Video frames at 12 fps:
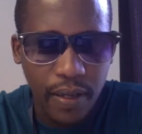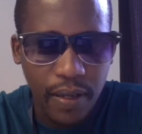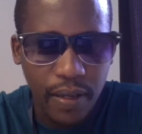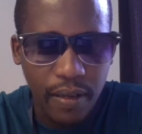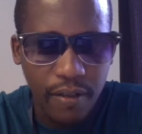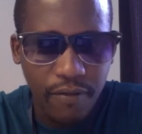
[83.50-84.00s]

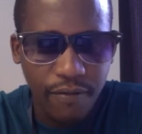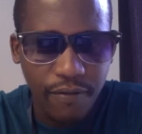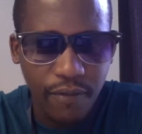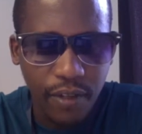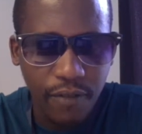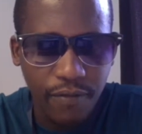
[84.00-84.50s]
if
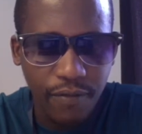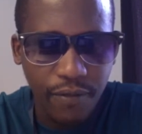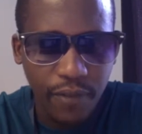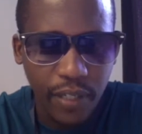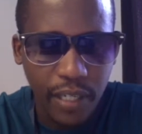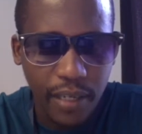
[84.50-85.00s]

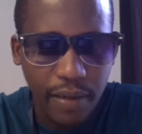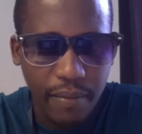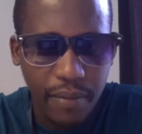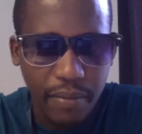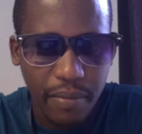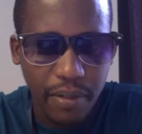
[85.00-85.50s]

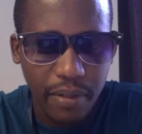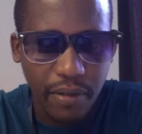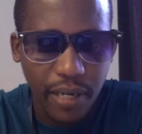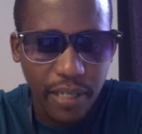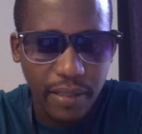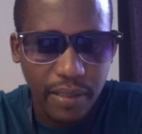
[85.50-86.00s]
maybe you
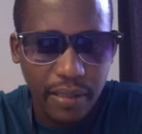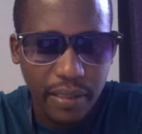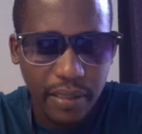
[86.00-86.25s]
guys